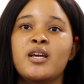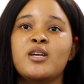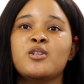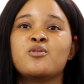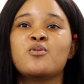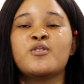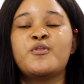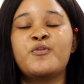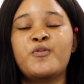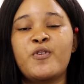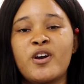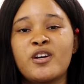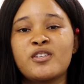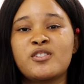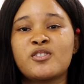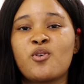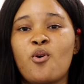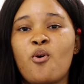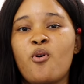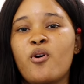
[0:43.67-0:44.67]
It was
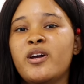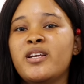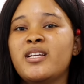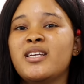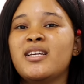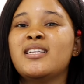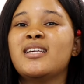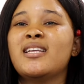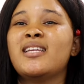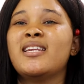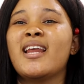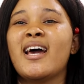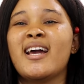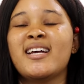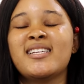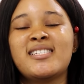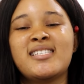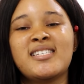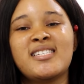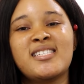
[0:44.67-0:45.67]
first coined in the
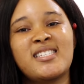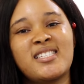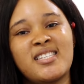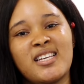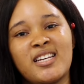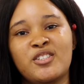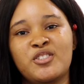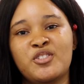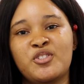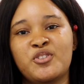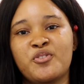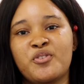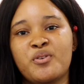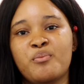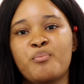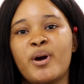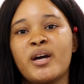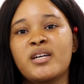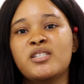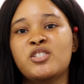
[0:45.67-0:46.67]
19th century
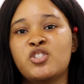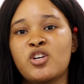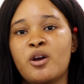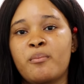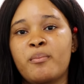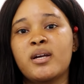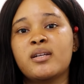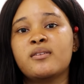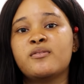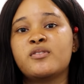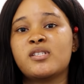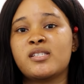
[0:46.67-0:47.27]
by German